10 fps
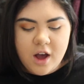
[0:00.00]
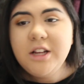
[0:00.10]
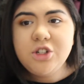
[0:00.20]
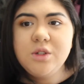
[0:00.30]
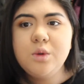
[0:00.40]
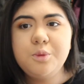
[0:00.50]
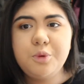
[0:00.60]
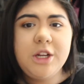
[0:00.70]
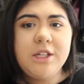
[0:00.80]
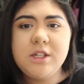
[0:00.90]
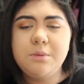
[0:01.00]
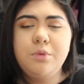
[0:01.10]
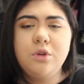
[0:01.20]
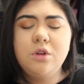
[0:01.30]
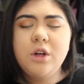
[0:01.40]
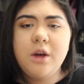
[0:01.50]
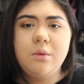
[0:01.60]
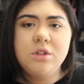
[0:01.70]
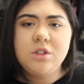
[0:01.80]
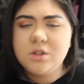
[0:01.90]
My dress was pretty simple. It
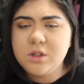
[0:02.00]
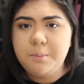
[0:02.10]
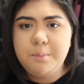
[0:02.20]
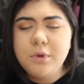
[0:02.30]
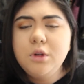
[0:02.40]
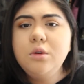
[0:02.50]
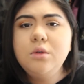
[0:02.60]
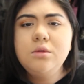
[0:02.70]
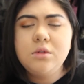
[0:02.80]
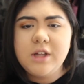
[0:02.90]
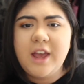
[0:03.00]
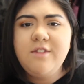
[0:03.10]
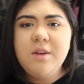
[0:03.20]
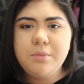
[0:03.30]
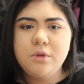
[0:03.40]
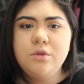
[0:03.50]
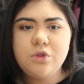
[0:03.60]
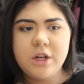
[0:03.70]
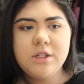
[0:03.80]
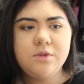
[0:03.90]
was just a navy blue
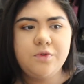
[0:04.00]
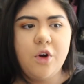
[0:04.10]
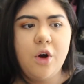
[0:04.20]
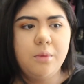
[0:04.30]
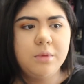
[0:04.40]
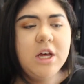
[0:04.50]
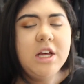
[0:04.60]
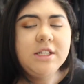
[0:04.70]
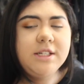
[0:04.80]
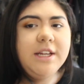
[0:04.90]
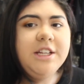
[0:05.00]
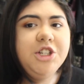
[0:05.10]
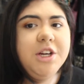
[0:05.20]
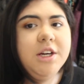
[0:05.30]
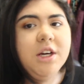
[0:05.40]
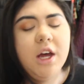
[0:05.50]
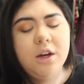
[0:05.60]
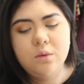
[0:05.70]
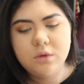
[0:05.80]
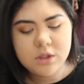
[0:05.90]
dress from City Chic, and
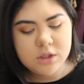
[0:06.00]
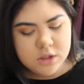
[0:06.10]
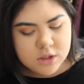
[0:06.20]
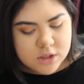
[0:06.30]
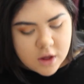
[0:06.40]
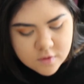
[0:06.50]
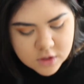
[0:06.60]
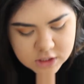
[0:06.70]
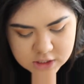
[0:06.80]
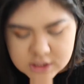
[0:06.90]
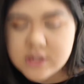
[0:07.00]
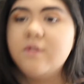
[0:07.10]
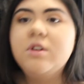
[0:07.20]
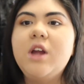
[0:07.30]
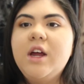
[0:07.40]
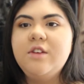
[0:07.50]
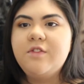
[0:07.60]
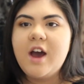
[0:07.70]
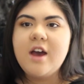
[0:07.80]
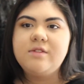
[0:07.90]
it was
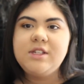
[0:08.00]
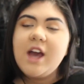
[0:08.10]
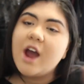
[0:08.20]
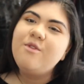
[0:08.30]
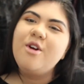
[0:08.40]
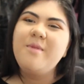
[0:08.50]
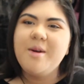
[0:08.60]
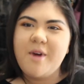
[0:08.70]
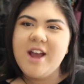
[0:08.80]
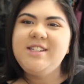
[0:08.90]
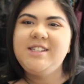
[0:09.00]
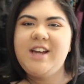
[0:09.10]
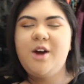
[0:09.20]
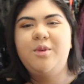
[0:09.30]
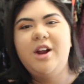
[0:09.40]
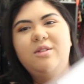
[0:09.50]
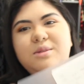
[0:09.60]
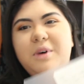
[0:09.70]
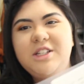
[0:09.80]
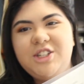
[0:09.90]
$77.95. See, I wrote my prices down when I
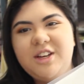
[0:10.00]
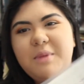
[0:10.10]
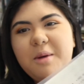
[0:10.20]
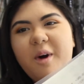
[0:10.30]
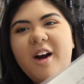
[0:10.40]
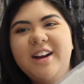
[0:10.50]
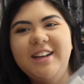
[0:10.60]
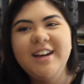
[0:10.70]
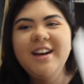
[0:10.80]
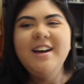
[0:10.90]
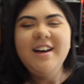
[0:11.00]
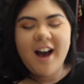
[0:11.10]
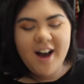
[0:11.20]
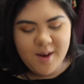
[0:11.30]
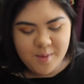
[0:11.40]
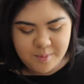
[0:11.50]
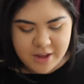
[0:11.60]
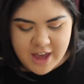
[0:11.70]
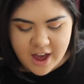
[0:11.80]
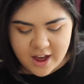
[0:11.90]
was budgeting my party.
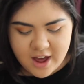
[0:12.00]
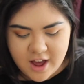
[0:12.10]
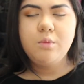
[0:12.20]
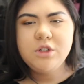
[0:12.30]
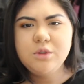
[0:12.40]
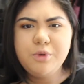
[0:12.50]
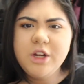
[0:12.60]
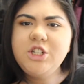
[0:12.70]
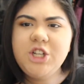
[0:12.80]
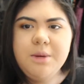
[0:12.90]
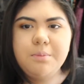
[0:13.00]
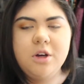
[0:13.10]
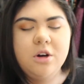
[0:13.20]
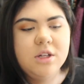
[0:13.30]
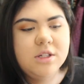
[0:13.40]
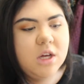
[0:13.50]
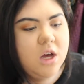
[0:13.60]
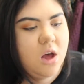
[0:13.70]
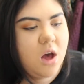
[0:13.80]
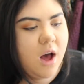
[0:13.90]
But yeah, which was pretty cheap because
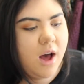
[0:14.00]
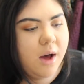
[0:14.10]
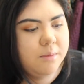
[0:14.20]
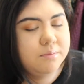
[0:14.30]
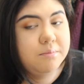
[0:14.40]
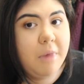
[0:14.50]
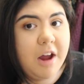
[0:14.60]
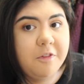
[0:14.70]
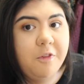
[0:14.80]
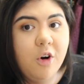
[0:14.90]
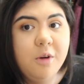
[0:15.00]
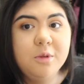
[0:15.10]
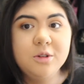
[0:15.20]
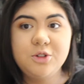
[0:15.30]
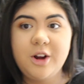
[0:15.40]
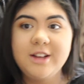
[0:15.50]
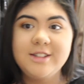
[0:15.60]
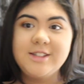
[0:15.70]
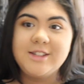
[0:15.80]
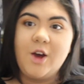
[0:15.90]
my formal
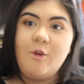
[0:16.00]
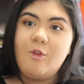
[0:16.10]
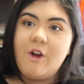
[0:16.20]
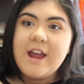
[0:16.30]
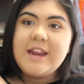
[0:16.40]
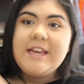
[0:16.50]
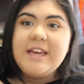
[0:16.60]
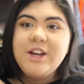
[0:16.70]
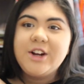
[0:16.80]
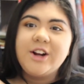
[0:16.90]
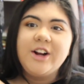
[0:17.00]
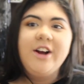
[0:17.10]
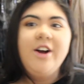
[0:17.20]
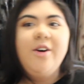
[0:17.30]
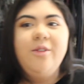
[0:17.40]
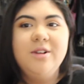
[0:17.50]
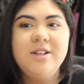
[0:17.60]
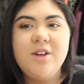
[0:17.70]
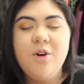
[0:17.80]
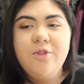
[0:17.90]
dress right here
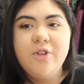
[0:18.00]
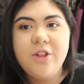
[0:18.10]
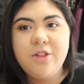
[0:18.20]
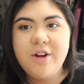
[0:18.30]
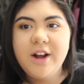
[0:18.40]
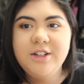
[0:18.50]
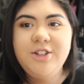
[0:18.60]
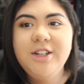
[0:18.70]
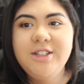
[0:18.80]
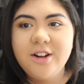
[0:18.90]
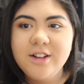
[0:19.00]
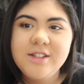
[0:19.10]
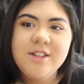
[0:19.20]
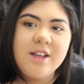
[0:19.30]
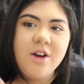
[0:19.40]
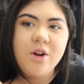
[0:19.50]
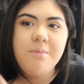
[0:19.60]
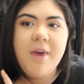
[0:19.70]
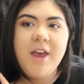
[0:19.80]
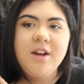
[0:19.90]
was over $300 because I got it
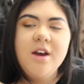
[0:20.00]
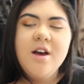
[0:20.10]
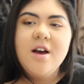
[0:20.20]
made.